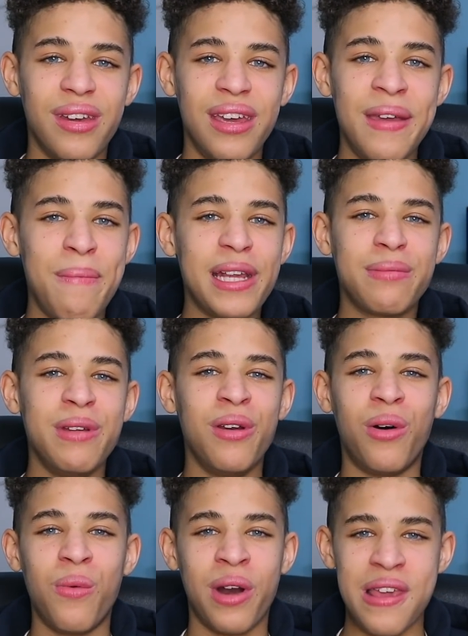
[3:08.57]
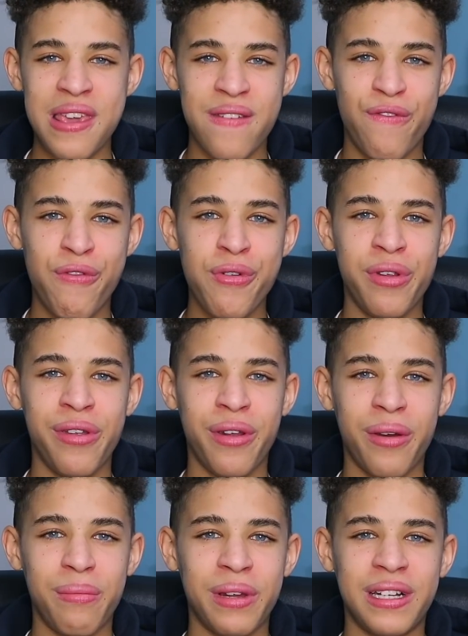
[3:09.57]
It makes me not want to eat food,
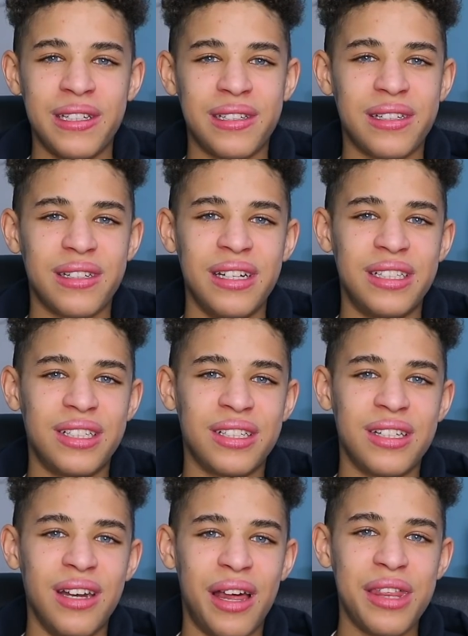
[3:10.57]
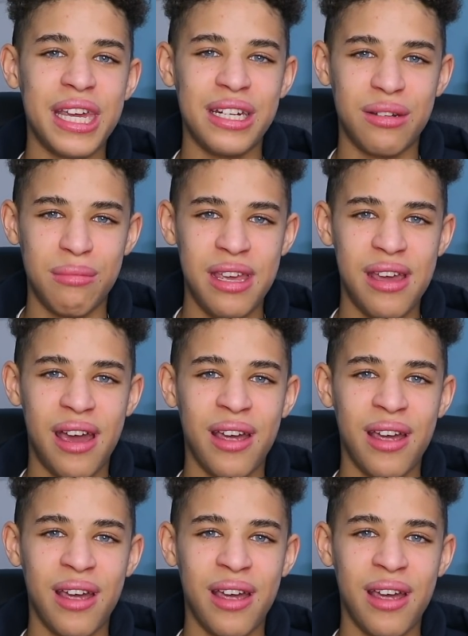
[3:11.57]
because it's just nothing to me.